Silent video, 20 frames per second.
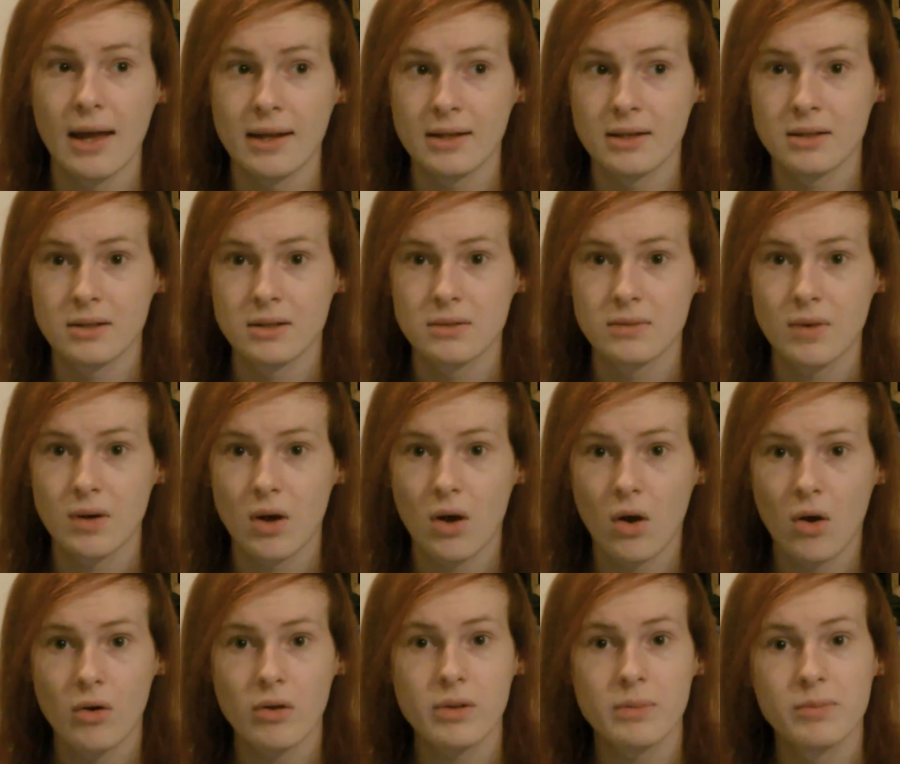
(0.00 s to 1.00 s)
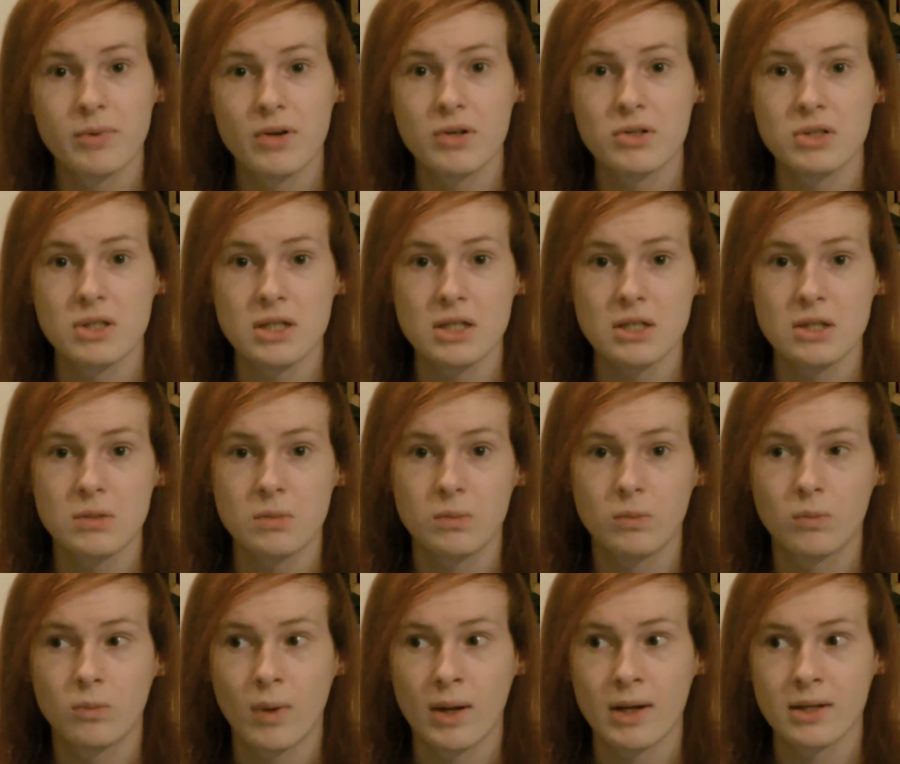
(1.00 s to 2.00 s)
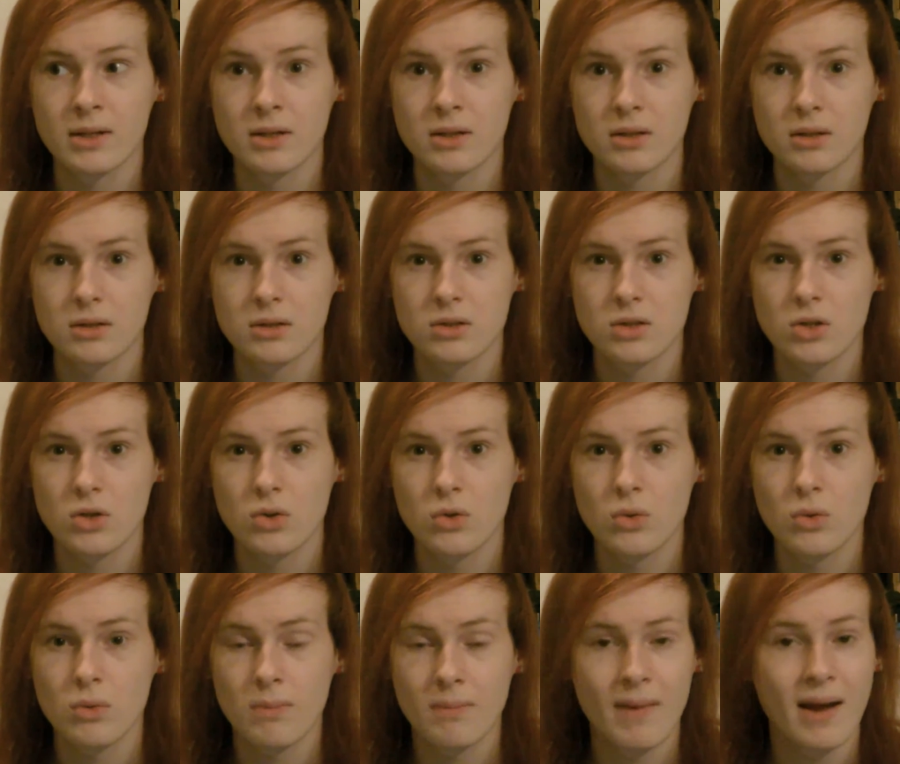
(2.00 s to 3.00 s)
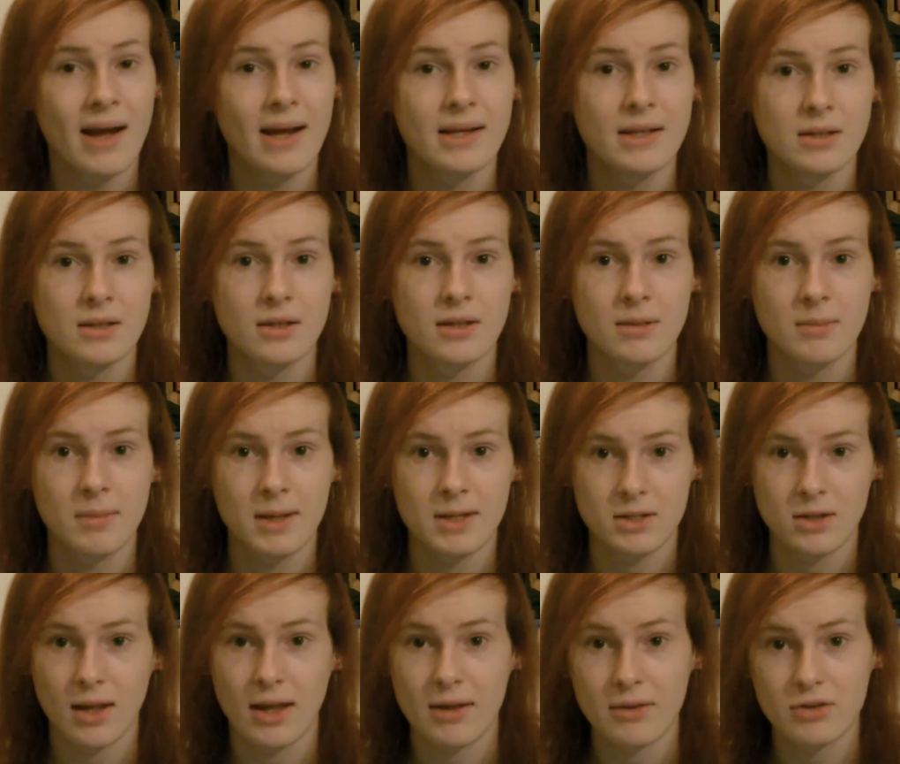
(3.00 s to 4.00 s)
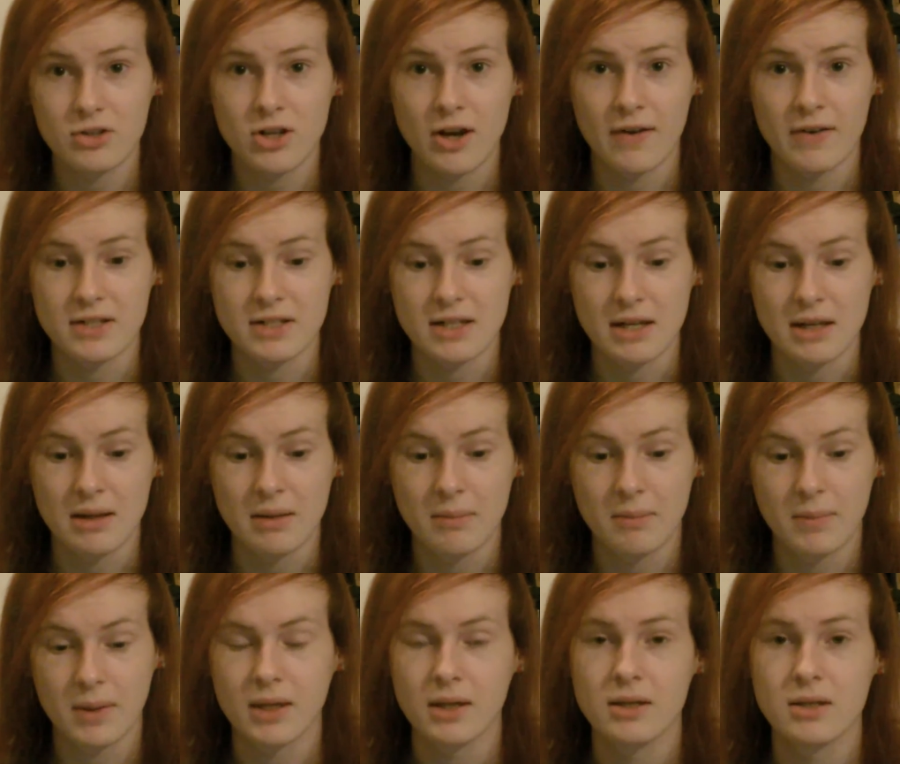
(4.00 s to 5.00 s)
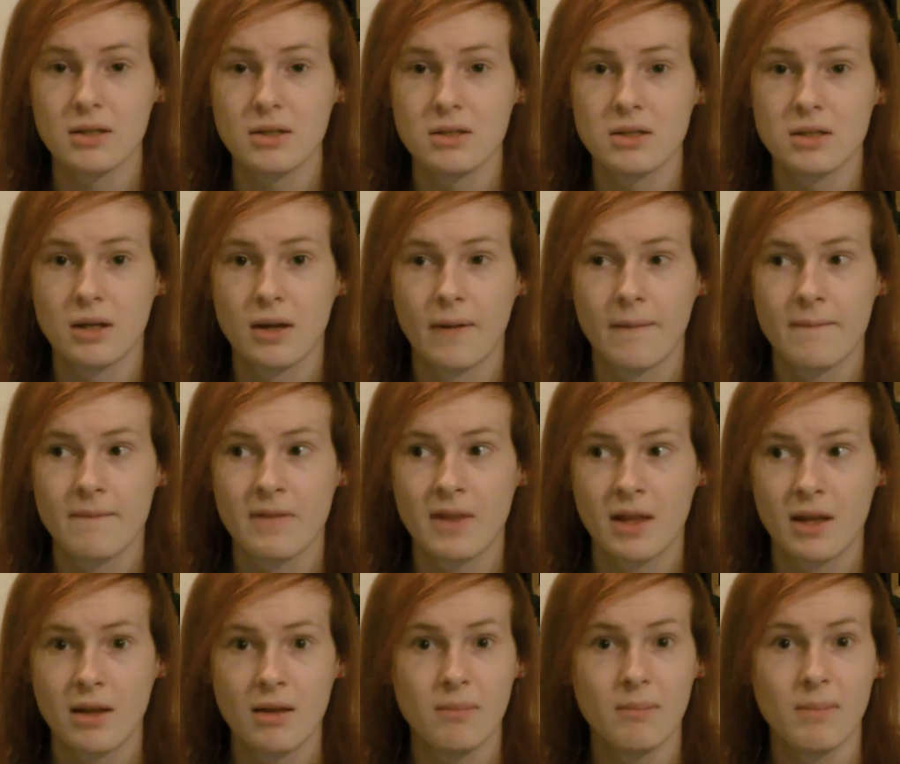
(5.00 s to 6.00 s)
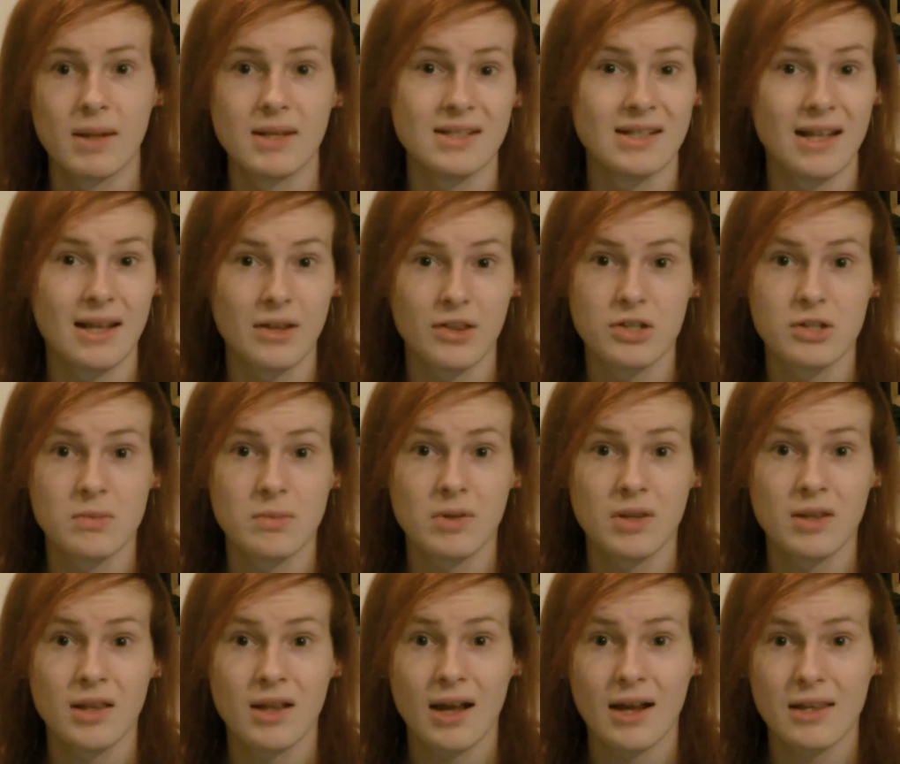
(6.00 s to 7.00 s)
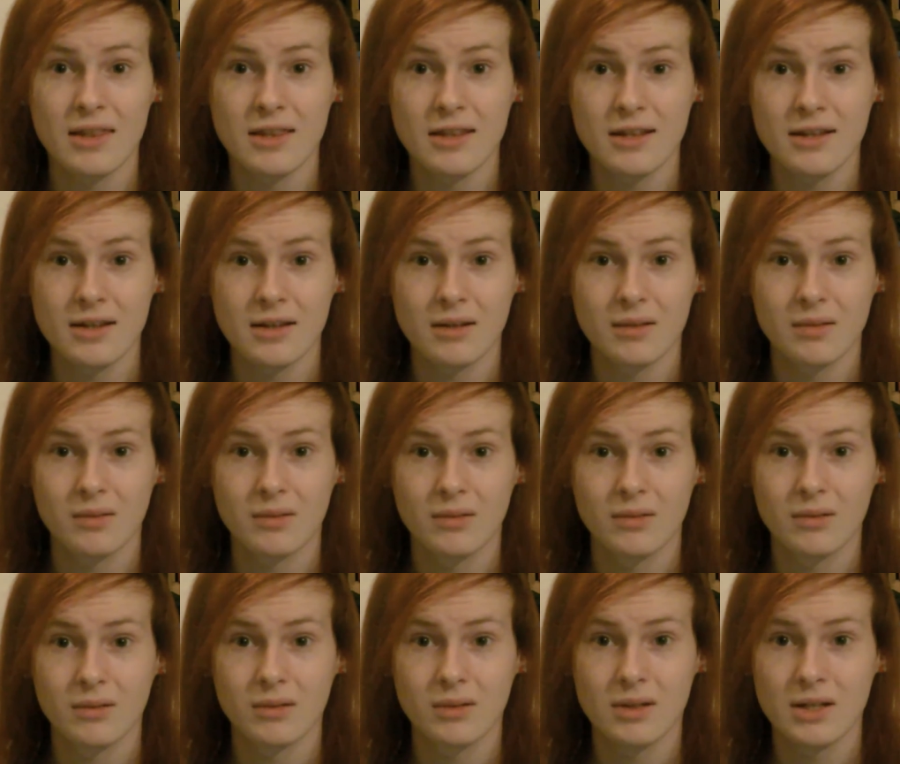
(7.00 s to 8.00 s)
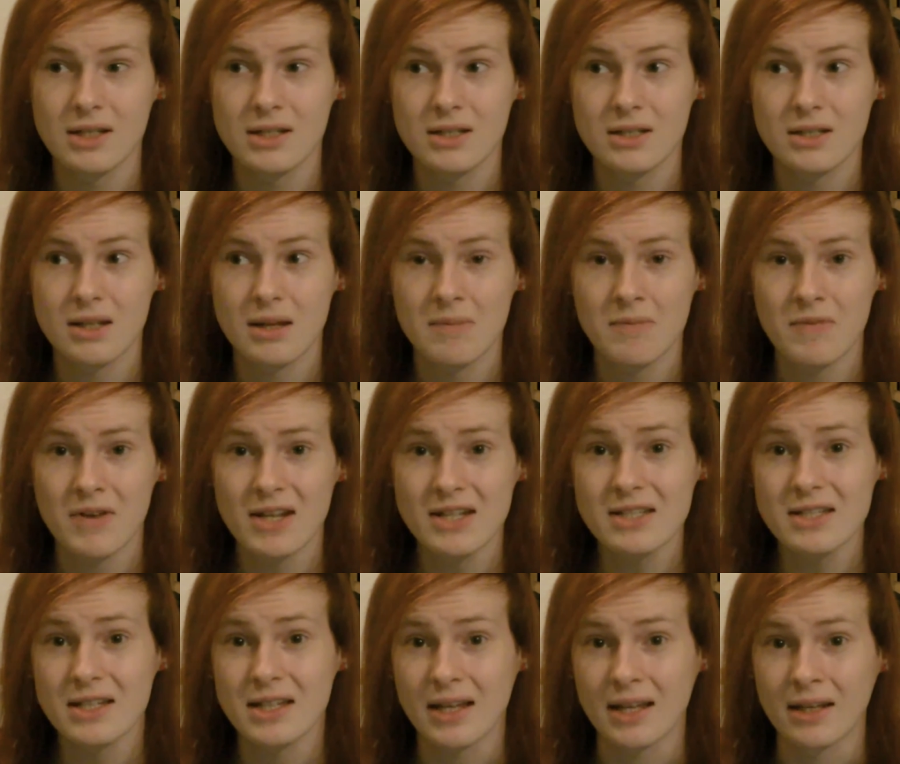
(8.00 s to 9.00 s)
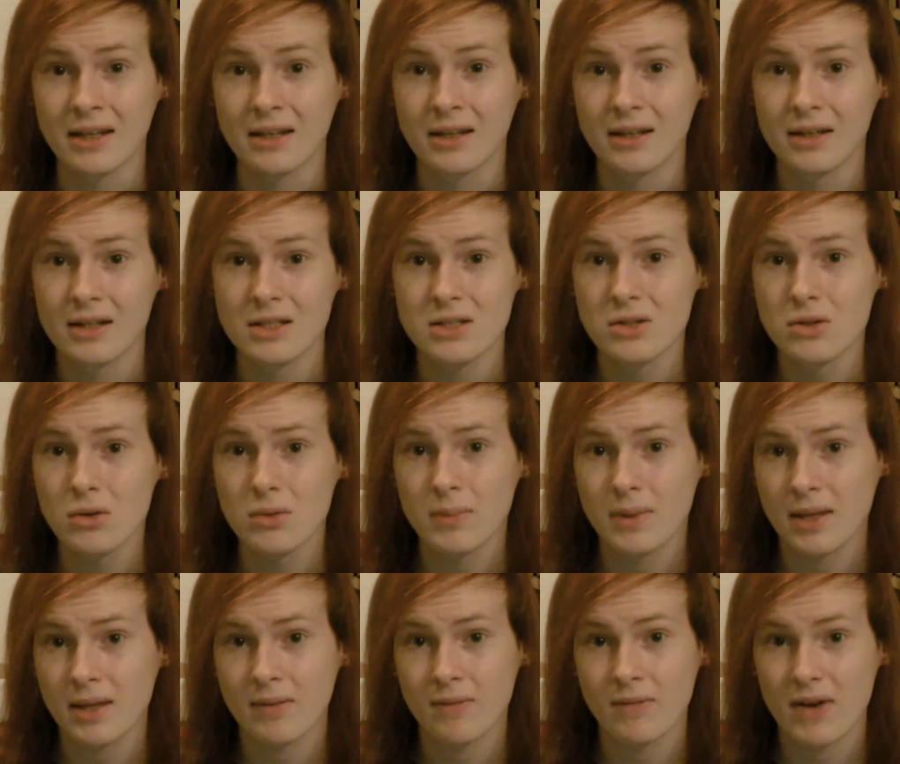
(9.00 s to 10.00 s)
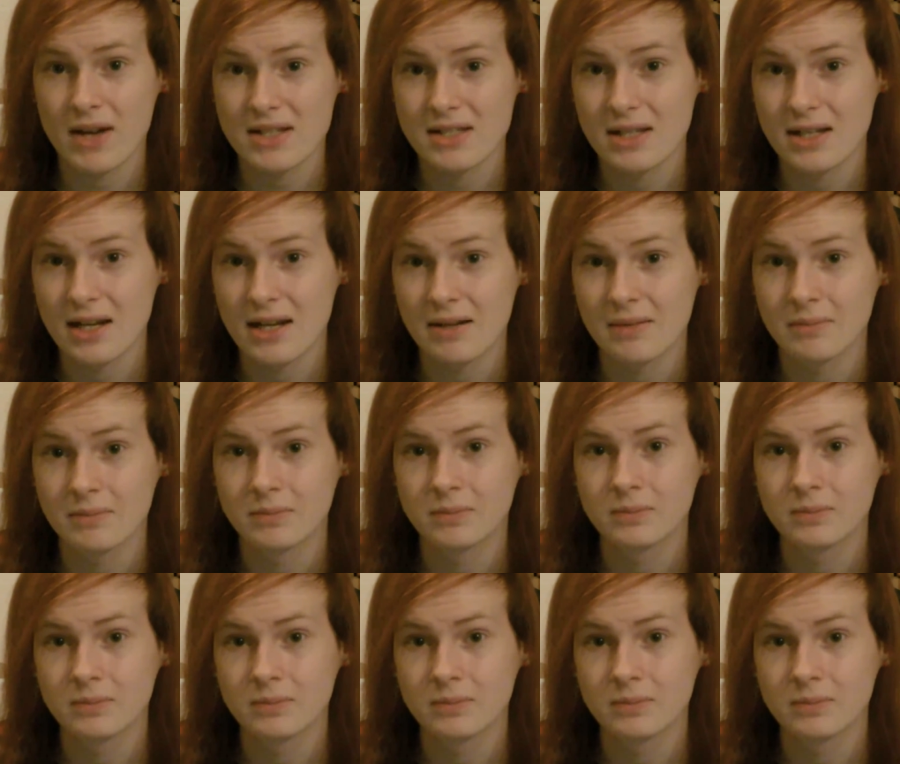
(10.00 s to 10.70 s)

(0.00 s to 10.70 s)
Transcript: and all the proceeds went to Mind, the mental health charity, because mental health is something that I think needs investing in, and it's not being invested in.